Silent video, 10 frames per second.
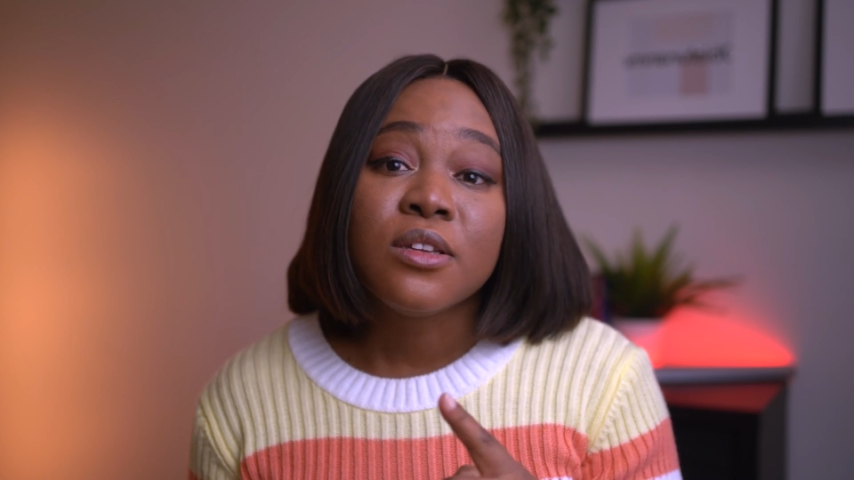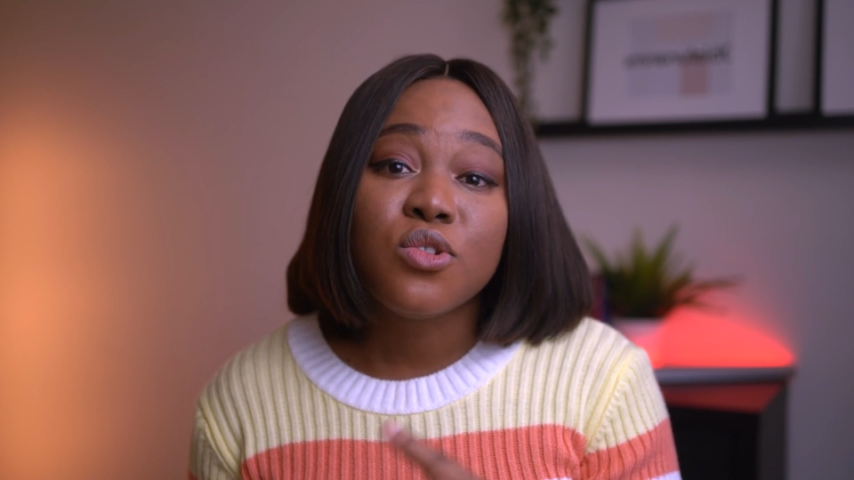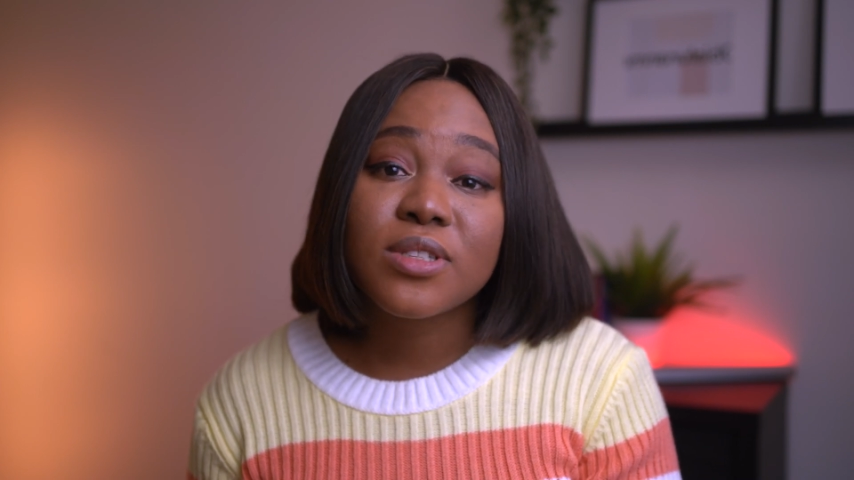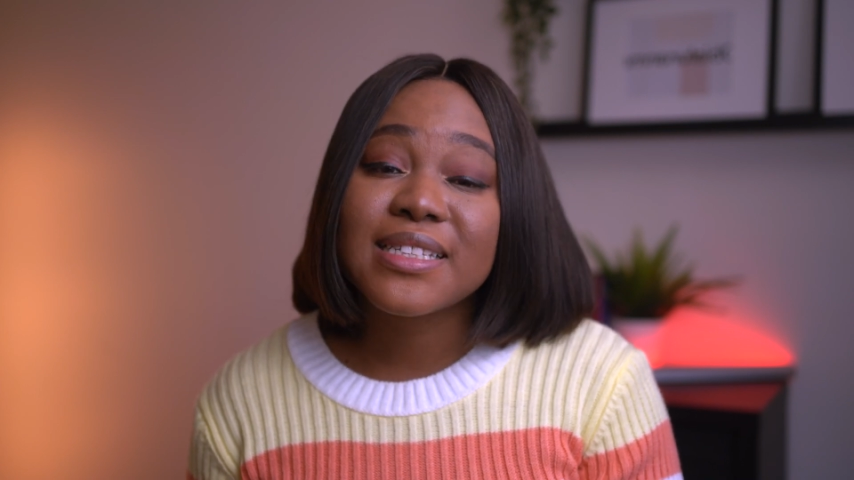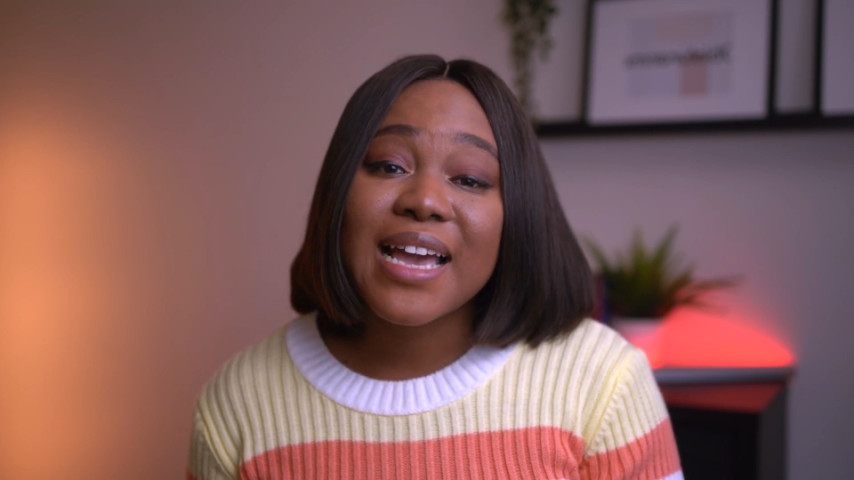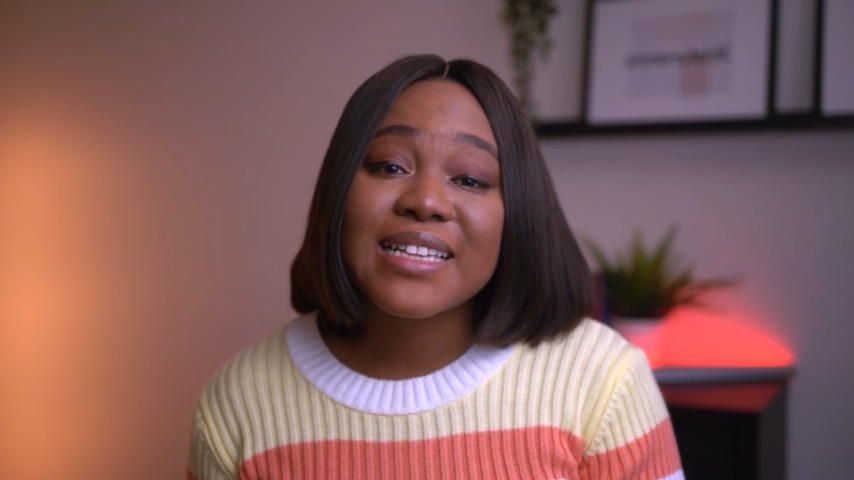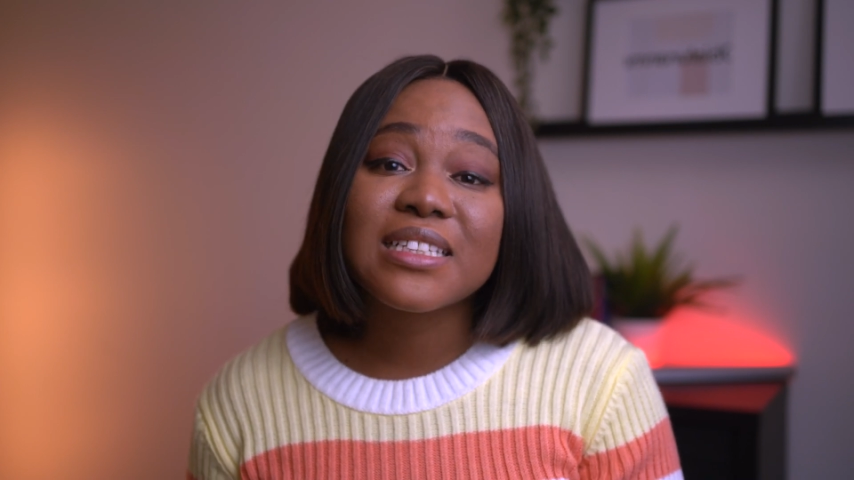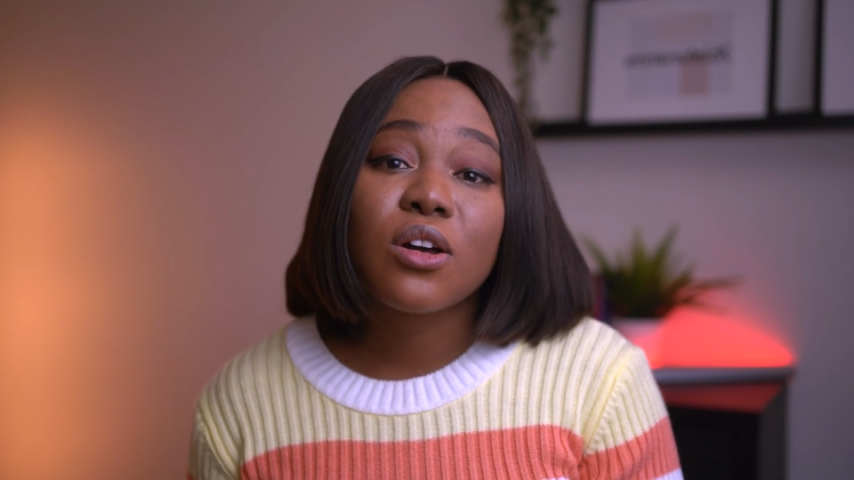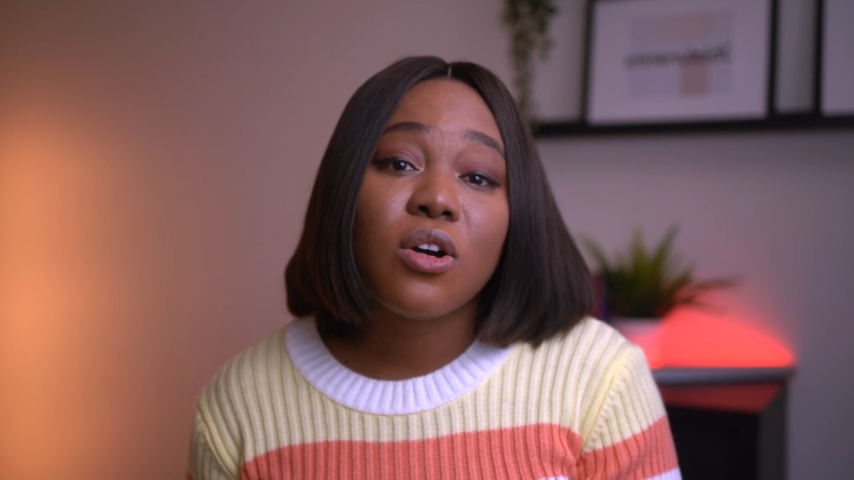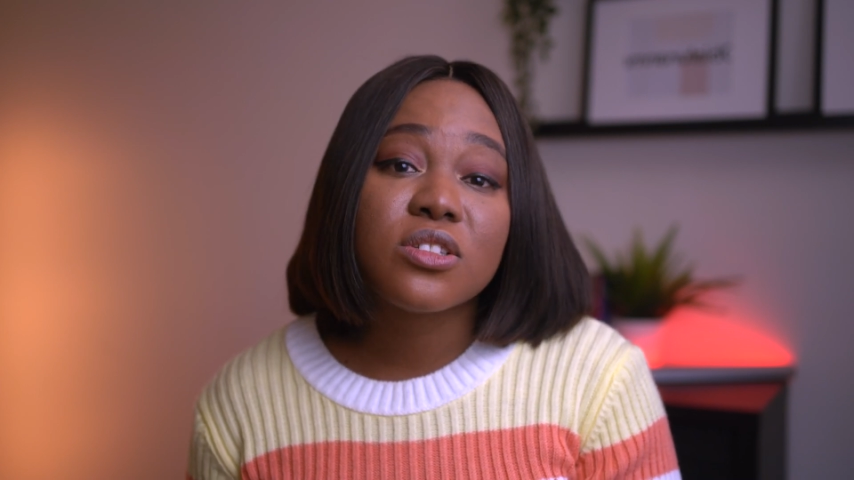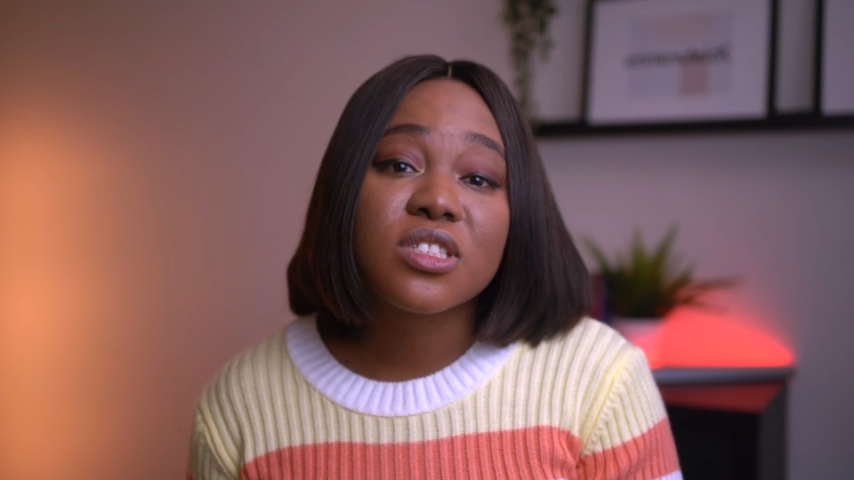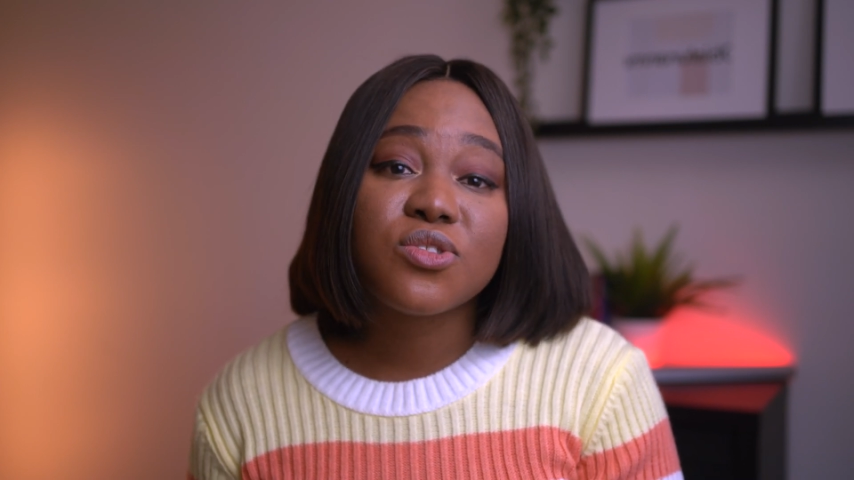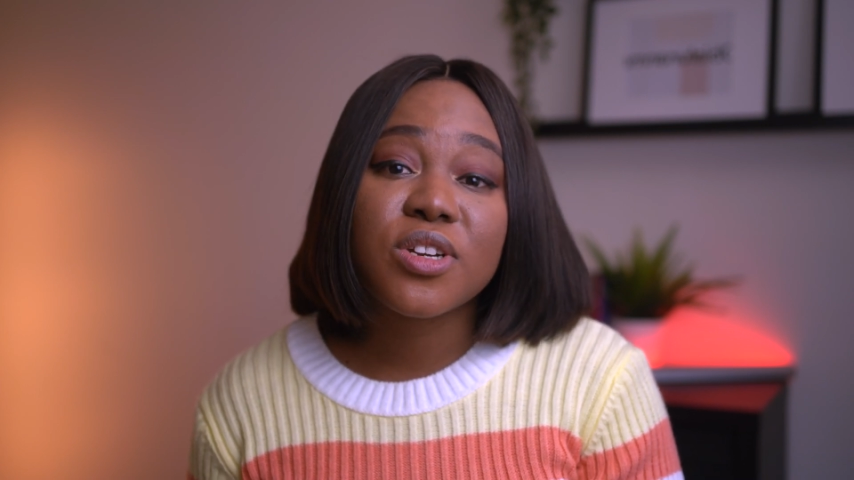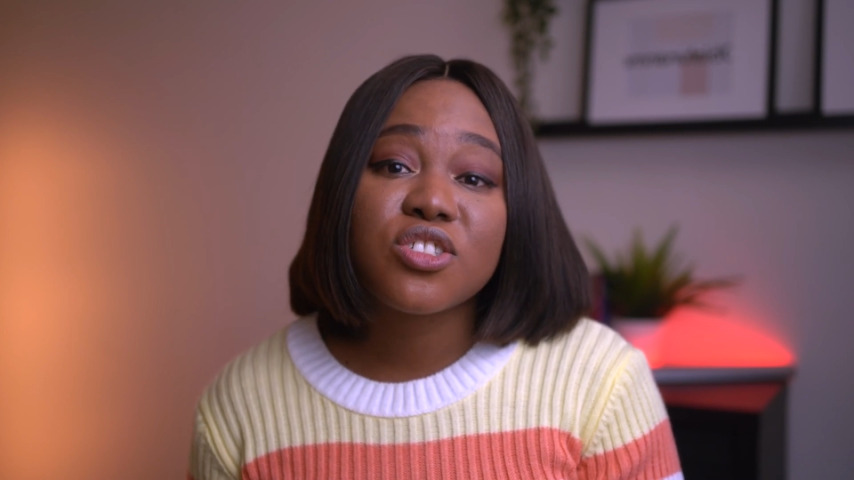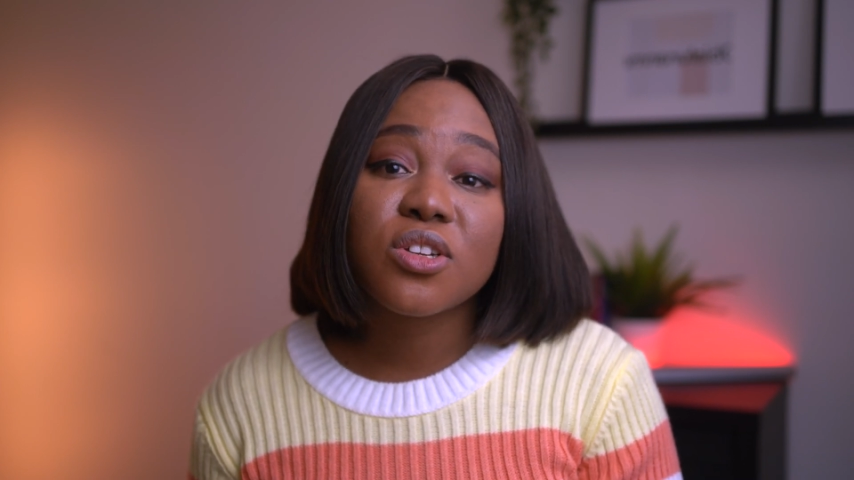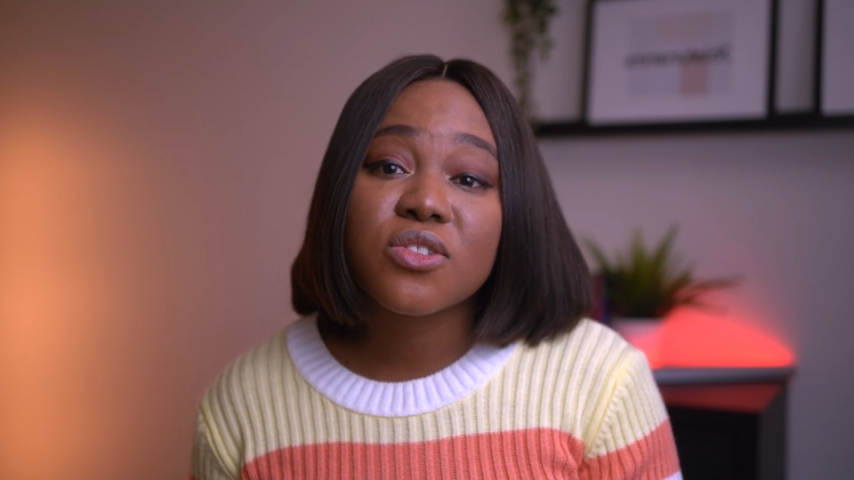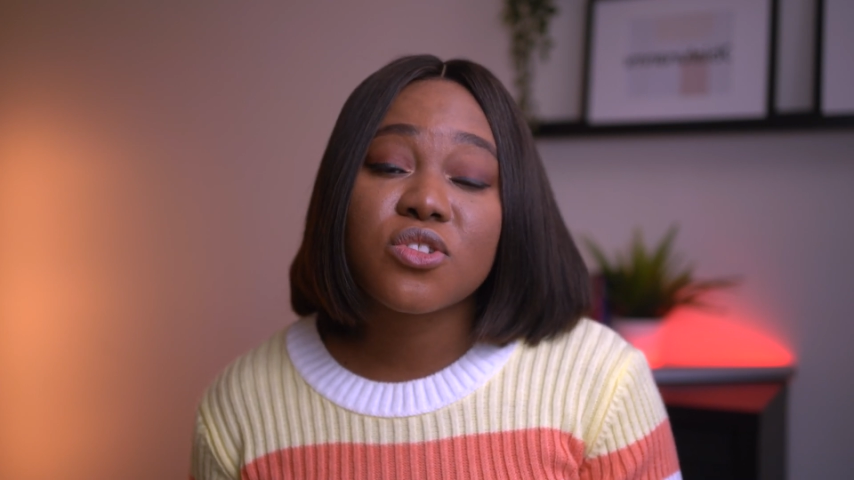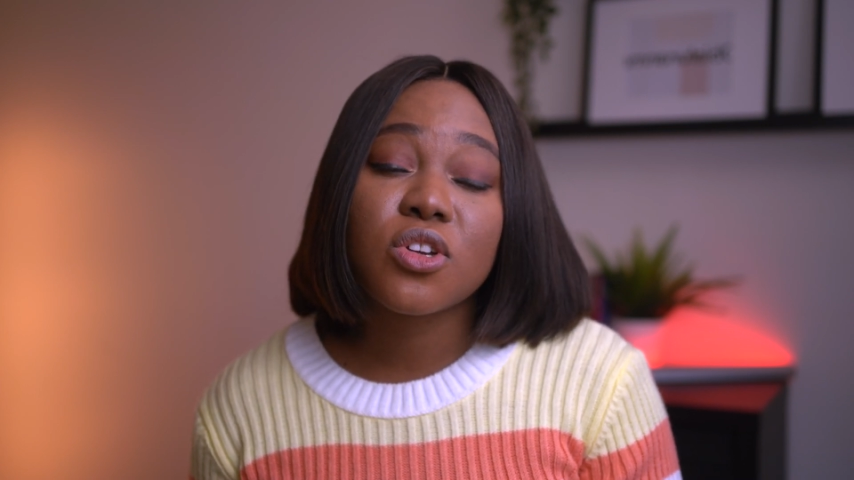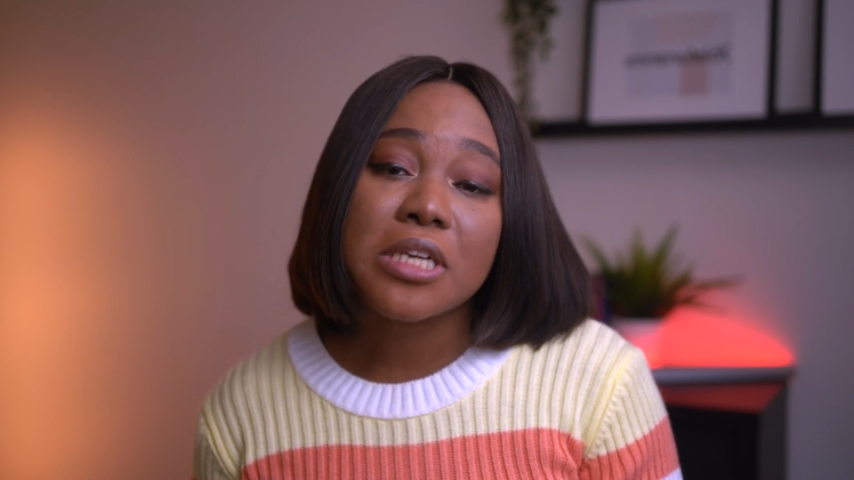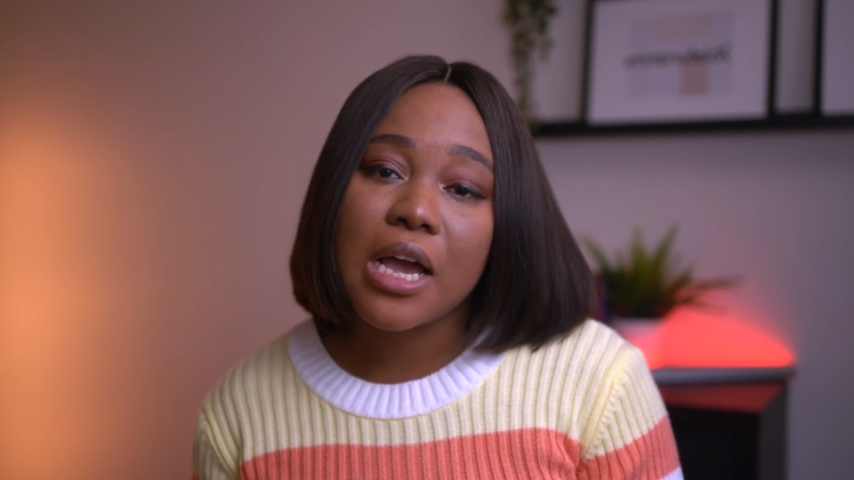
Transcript: utilizing considerations such